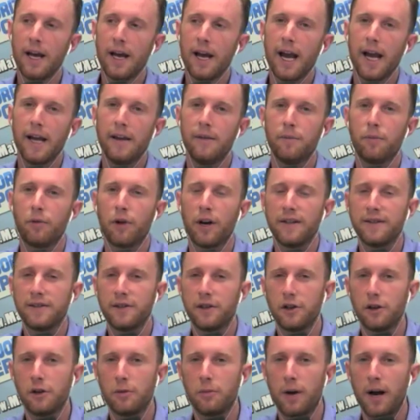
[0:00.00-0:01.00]
And
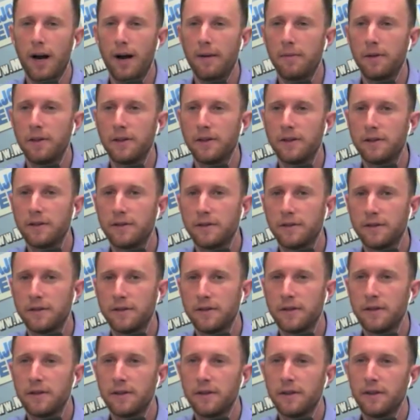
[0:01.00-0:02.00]
President Obama
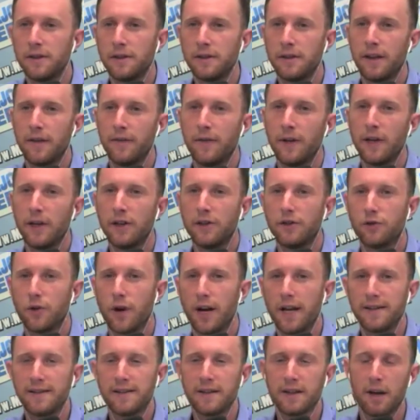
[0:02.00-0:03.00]
giving an
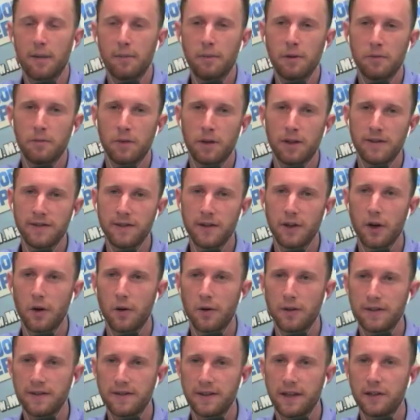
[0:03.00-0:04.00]
address a couple of months ago
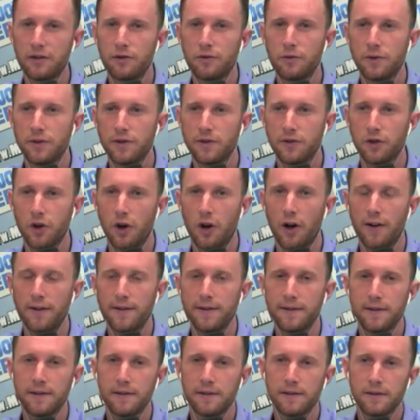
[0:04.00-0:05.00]
on sexual
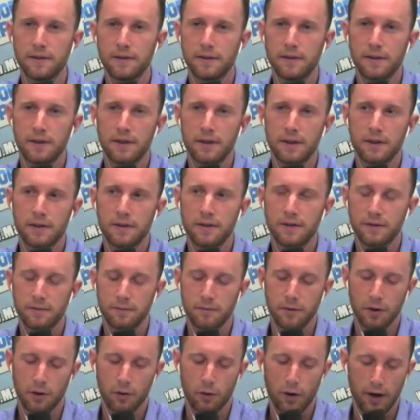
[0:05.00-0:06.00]
assault,
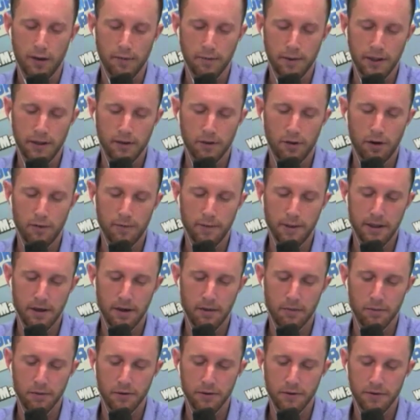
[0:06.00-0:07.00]
some incredibly alarming
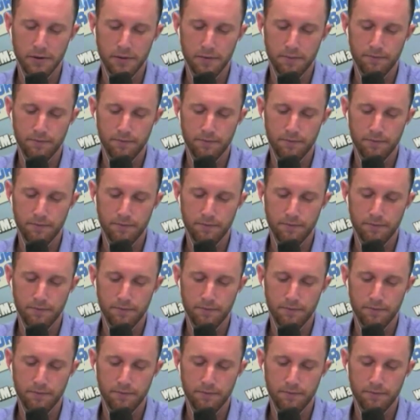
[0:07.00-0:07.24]
numbers.